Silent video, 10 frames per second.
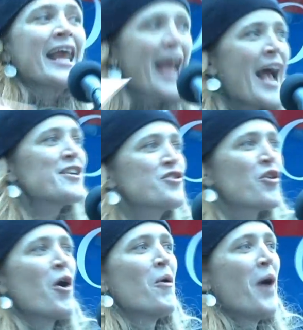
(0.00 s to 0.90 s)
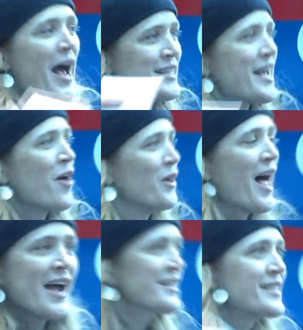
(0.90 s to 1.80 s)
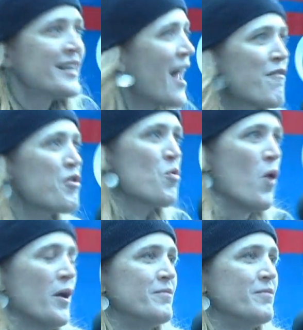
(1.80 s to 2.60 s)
Castro has outlasted everyone.